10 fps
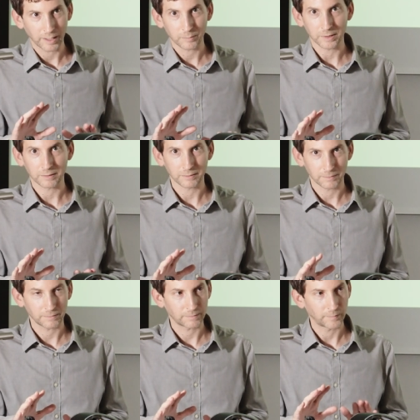happy
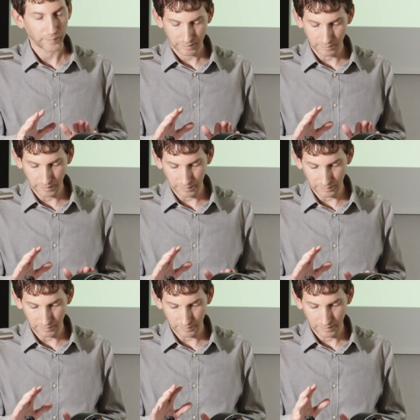to, to
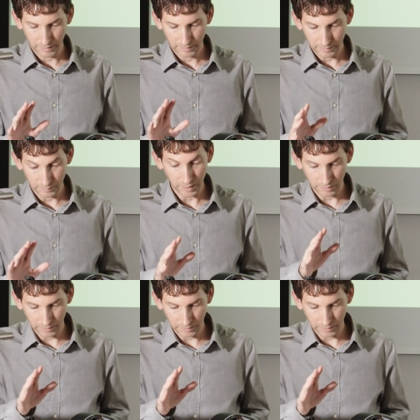hear, to be